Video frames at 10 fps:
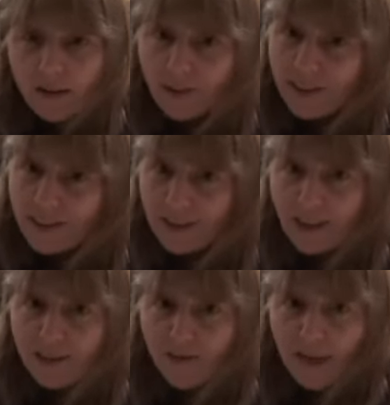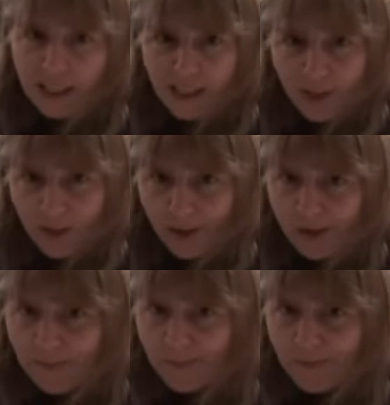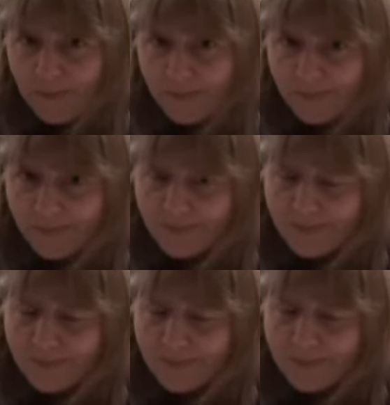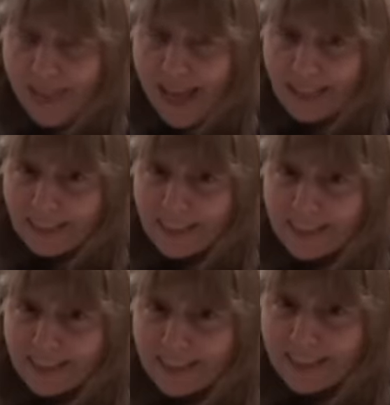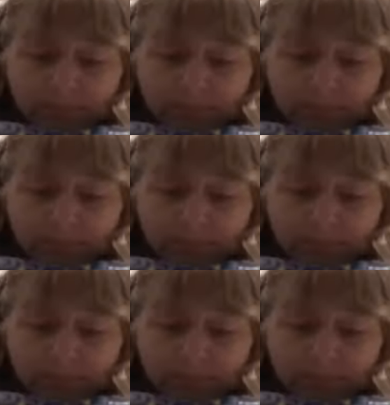So that's the end of that story. Next,